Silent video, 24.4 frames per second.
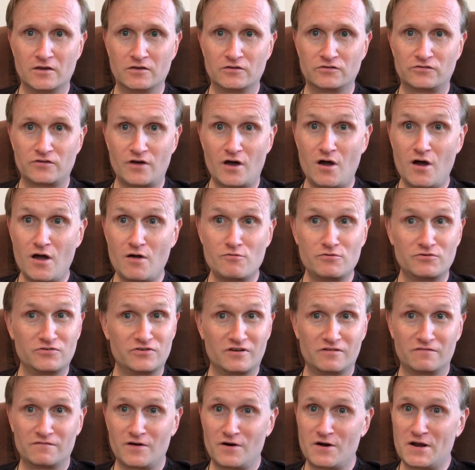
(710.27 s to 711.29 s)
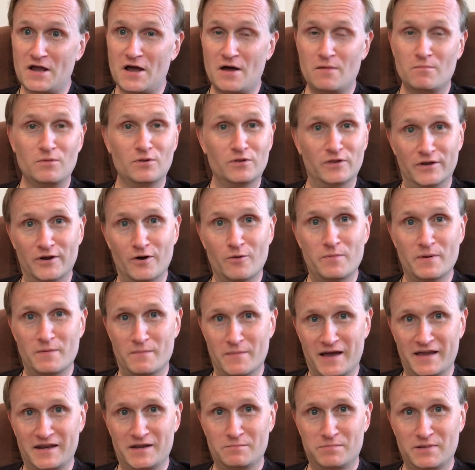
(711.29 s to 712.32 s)
So I was in a very humble and open
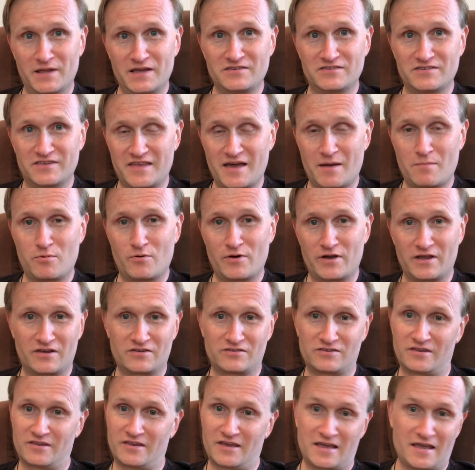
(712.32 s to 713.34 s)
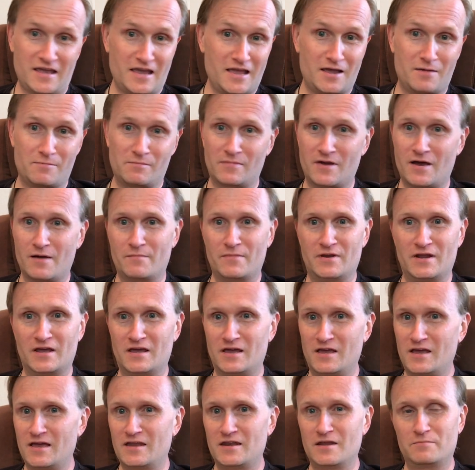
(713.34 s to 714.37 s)
minded place at that point because I was like, hey, I'm, I'm going
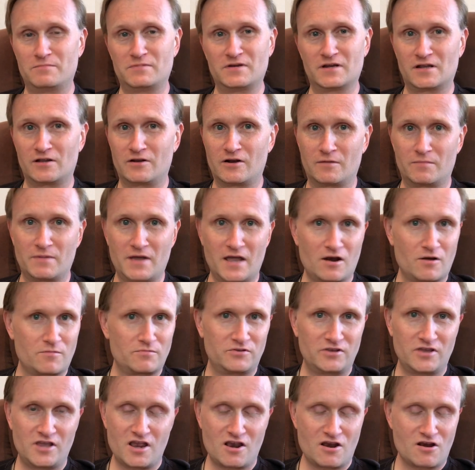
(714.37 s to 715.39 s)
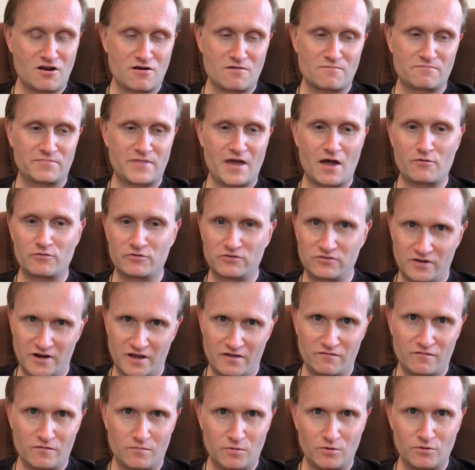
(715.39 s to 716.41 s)
to end up declaring bankruptcy here. That was
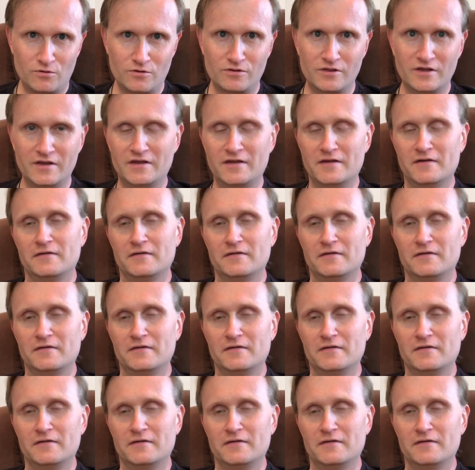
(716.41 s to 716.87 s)
inevitable.